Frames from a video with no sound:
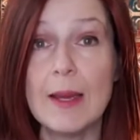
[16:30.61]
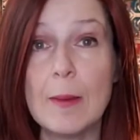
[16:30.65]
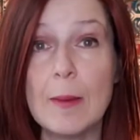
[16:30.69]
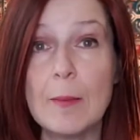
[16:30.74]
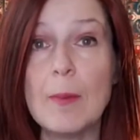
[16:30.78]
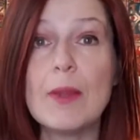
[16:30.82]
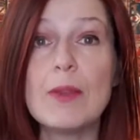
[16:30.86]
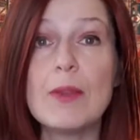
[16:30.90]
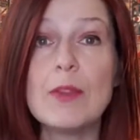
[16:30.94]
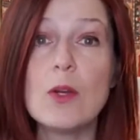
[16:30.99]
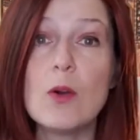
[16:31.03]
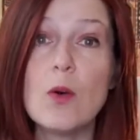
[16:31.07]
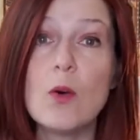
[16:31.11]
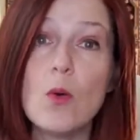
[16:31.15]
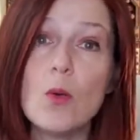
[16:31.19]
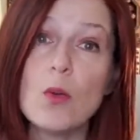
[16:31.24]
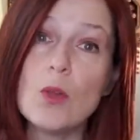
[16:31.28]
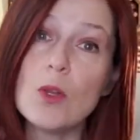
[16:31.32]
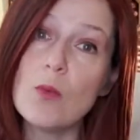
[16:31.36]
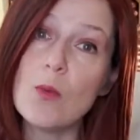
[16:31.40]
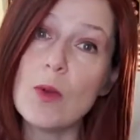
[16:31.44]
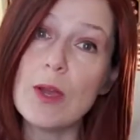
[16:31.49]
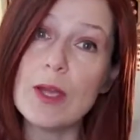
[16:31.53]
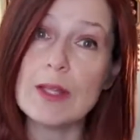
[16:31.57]
But the
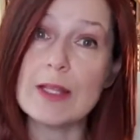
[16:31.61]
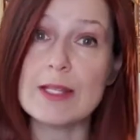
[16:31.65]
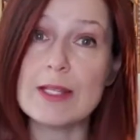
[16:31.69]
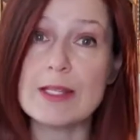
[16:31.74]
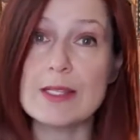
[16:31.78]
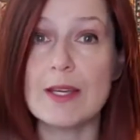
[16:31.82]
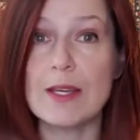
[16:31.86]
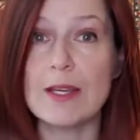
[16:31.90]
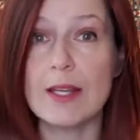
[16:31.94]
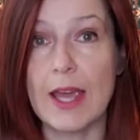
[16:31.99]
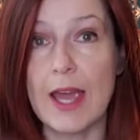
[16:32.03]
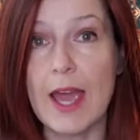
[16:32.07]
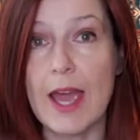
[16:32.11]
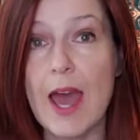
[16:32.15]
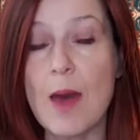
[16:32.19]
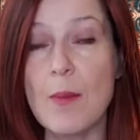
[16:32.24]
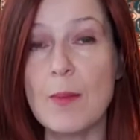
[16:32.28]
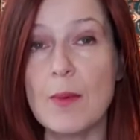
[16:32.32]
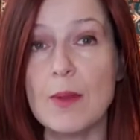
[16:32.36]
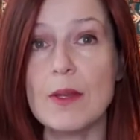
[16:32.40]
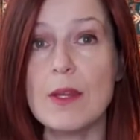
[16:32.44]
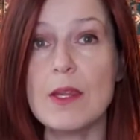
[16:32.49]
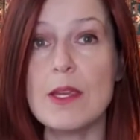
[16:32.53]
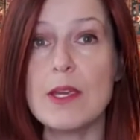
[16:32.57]
only way that's going to
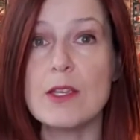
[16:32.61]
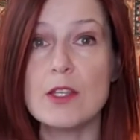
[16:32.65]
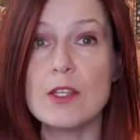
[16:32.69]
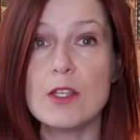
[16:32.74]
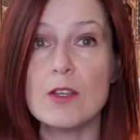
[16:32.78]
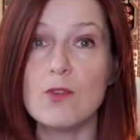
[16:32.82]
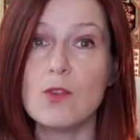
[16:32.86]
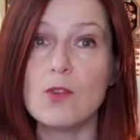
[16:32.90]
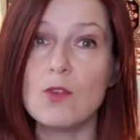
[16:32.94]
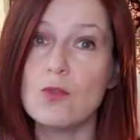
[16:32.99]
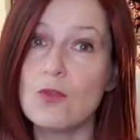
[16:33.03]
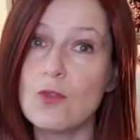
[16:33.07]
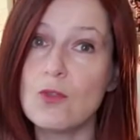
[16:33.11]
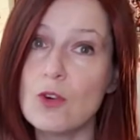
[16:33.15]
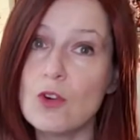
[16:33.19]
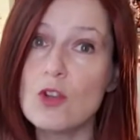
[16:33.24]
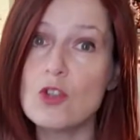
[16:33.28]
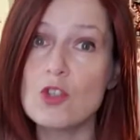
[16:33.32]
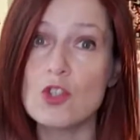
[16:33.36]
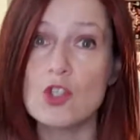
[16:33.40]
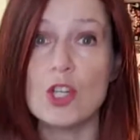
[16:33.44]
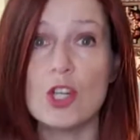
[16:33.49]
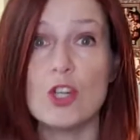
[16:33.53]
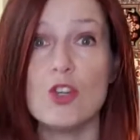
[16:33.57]
happen is if you
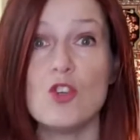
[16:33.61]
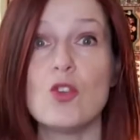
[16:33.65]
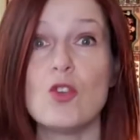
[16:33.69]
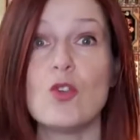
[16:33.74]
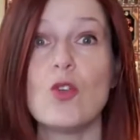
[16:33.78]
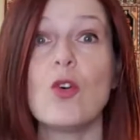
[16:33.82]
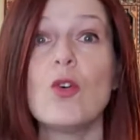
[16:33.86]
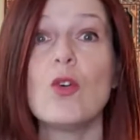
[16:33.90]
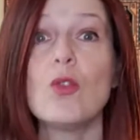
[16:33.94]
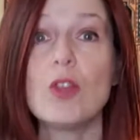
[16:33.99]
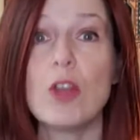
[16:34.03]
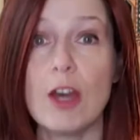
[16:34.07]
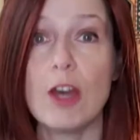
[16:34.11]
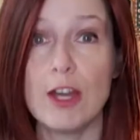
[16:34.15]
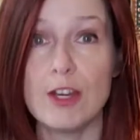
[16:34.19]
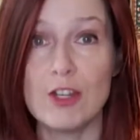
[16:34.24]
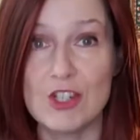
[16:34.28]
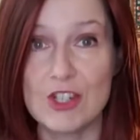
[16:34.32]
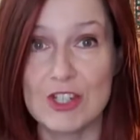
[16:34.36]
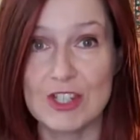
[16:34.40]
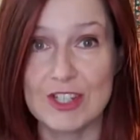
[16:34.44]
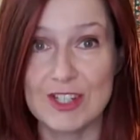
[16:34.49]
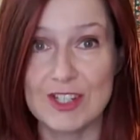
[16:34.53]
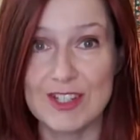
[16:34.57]
first change your own
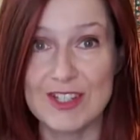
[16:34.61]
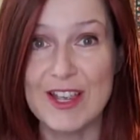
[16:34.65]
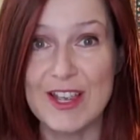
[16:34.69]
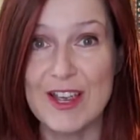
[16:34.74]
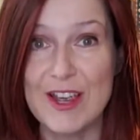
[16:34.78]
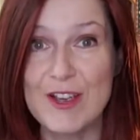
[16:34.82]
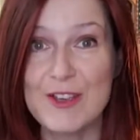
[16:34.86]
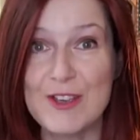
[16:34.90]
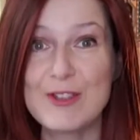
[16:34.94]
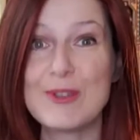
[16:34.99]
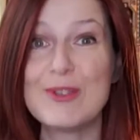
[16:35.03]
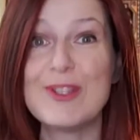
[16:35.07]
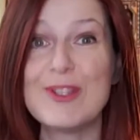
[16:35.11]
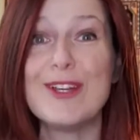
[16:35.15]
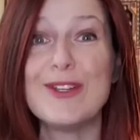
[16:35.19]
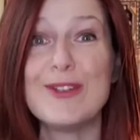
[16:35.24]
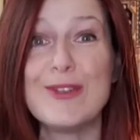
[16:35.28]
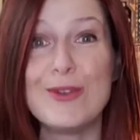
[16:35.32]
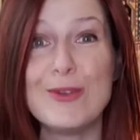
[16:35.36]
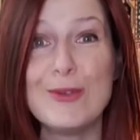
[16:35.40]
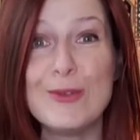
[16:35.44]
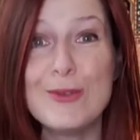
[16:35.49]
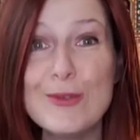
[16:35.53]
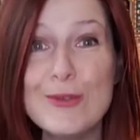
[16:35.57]
consciousness so that
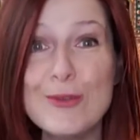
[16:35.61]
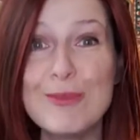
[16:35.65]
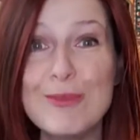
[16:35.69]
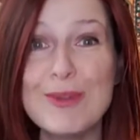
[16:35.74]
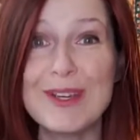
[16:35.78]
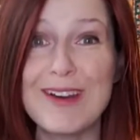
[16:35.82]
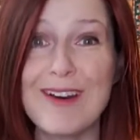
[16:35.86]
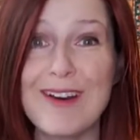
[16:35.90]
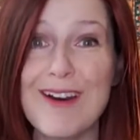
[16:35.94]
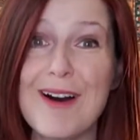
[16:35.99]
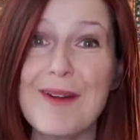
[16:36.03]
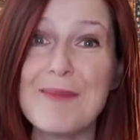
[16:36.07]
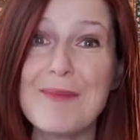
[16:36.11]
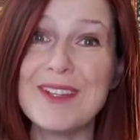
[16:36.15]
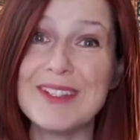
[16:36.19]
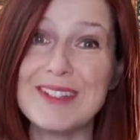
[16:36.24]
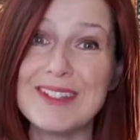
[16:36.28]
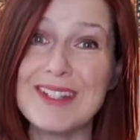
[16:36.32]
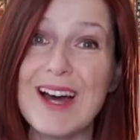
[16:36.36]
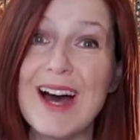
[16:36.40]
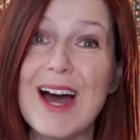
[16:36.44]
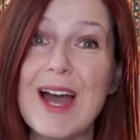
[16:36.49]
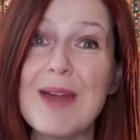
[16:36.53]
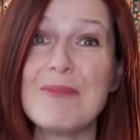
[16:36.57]
you become the
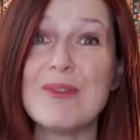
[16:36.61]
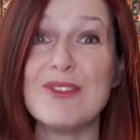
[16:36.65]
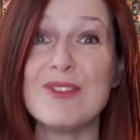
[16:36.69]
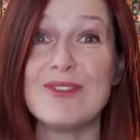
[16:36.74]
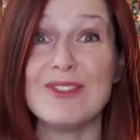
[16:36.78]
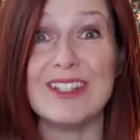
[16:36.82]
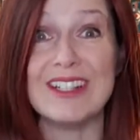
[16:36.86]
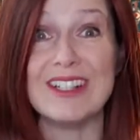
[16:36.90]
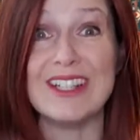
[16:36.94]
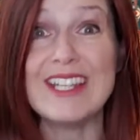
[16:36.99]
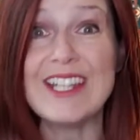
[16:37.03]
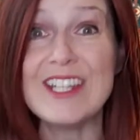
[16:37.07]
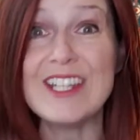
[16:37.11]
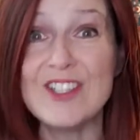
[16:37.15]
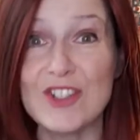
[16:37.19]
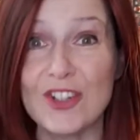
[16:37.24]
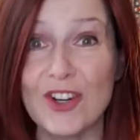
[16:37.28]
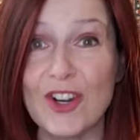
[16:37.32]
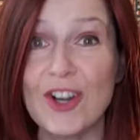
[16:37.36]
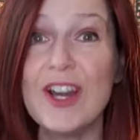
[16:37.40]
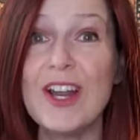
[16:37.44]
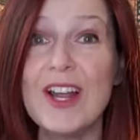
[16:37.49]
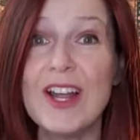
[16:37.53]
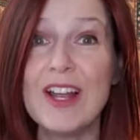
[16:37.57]
type of a
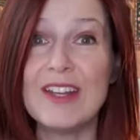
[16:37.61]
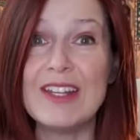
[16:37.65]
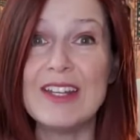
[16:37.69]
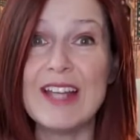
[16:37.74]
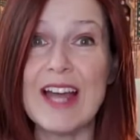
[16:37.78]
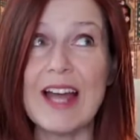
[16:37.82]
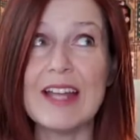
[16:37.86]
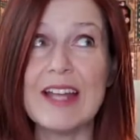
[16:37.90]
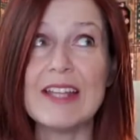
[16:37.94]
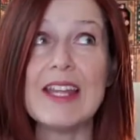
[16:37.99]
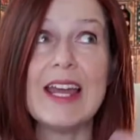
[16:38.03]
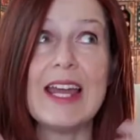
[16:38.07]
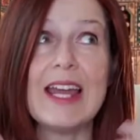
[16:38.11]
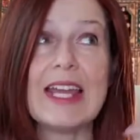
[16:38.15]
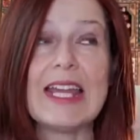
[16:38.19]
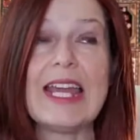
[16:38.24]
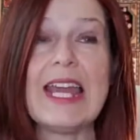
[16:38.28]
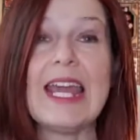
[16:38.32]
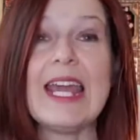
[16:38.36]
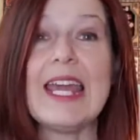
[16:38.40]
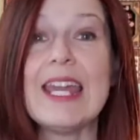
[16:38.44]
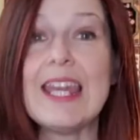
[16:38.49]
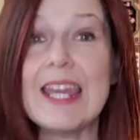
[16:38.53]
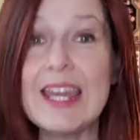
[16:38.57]
leader that
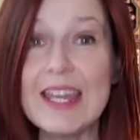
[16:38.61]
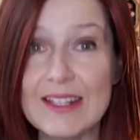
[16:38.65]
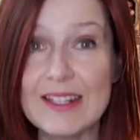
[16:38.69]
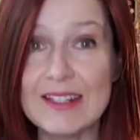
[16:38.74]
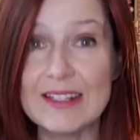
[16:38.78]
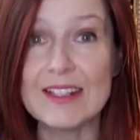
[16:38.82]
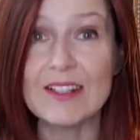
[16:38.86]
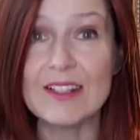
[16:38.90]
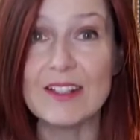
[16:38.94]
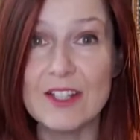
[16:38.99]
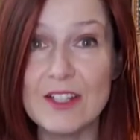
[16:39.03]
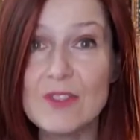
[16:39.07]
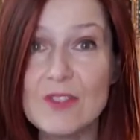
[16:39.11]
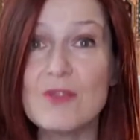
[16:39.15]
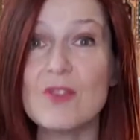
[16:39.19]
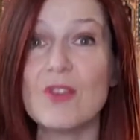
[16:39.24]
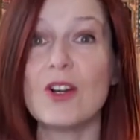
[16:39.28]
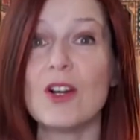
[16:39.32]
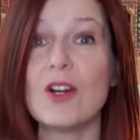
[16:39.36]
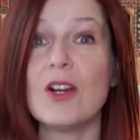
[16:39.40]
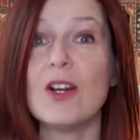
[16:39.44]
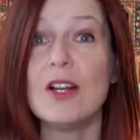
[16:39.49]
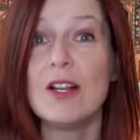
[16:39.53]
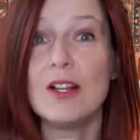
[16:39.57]
can
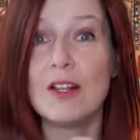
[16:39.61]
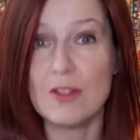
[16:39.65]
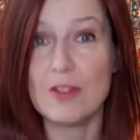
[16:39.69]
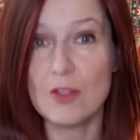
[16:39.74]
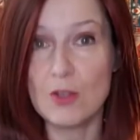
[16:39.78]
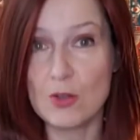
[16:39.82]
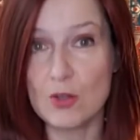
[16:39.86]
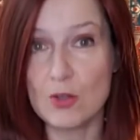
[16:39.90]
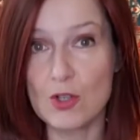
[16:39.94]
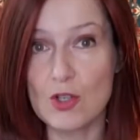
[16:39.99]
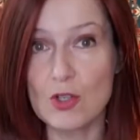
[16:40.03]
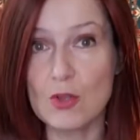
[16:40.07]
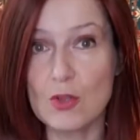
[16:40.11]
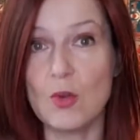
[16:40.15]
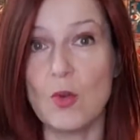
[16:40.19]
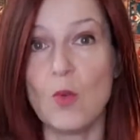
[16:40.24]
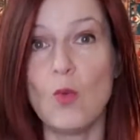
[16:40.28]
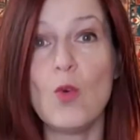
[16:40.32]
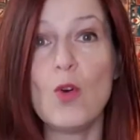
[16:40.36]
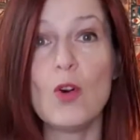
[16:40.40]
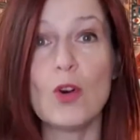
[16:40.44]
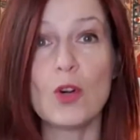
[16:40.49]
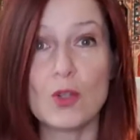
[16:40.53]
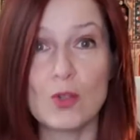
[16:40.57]
deliver your soul
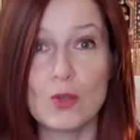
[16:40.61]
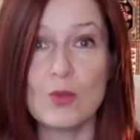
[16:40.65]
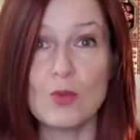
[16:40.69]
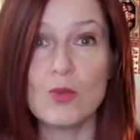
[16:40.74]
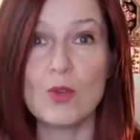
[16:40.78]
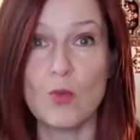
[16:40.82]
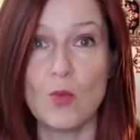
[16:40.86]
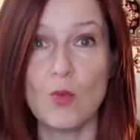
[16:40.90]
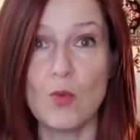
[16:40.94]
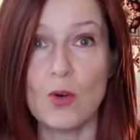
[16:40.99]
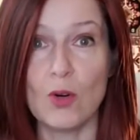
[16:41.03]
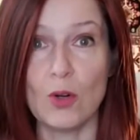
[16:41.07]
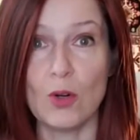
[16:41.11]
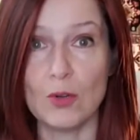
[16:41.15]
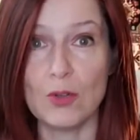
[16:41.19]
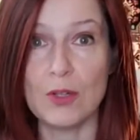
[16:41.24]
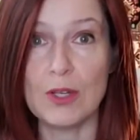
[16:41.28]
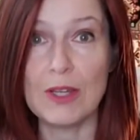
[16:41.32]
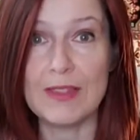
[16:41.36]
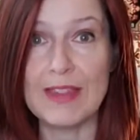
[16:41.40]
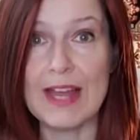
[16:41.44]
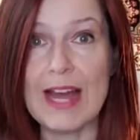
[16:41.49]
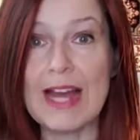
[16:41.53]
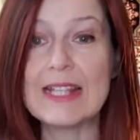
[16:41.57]
work to the world.
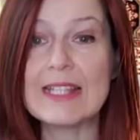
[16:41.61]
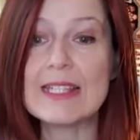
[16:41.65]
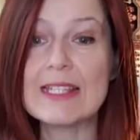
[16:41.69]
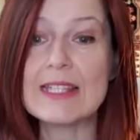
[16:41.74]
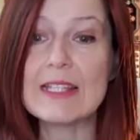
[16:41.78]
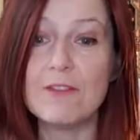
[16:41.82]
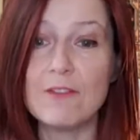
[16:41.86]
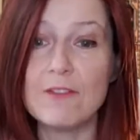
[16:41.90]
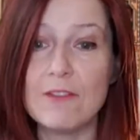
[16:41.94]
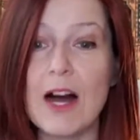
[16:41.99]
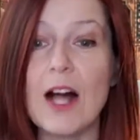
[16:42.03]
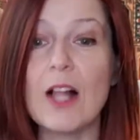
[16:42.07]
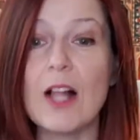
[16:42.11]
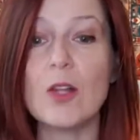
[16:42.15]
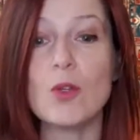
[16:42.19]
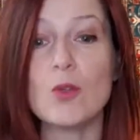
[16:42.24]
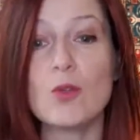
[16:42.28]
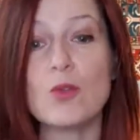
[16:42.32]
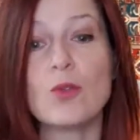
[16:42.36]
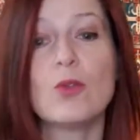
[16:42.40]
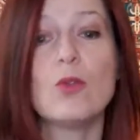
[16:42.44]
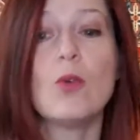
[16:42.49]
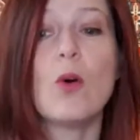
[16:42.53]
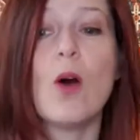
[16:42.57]
That's the follow
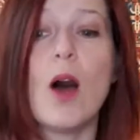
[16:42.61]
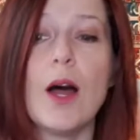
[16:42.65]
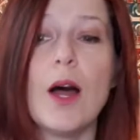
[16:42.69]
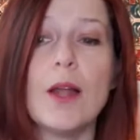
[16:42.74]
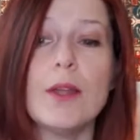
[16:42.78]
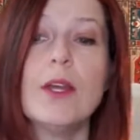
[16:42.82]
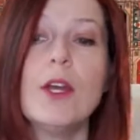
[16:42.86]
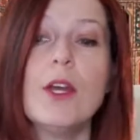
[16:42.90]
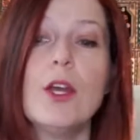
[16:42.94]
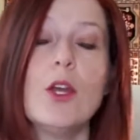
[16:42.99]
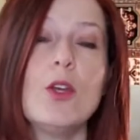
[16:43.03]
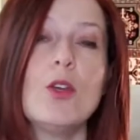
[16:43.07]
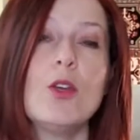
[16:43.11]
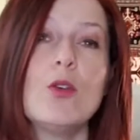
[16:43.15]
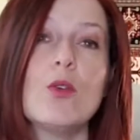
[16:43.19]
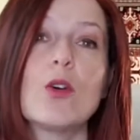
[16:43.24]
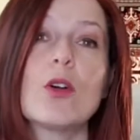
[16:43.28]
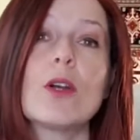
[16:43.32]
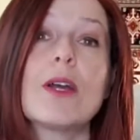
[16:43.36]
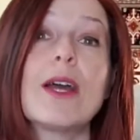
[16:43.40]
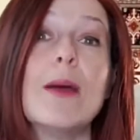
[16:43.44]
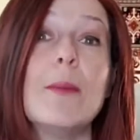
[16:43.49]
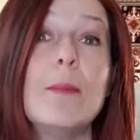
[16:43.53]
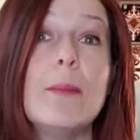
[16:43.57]
through on
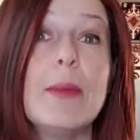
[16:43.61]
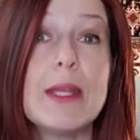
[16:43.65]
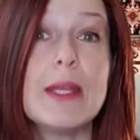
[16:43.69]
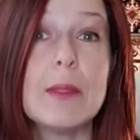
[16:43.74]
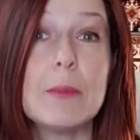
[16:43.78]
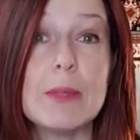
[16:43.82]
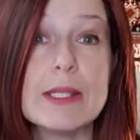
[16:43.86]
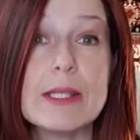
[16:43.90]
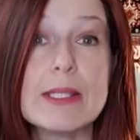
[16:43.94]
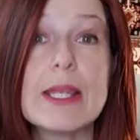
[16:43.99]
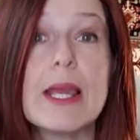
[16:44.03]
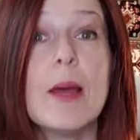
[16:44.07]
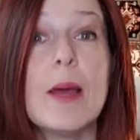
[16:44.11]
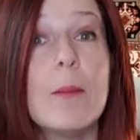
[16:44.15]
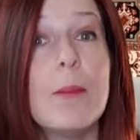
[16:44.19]
your commitments.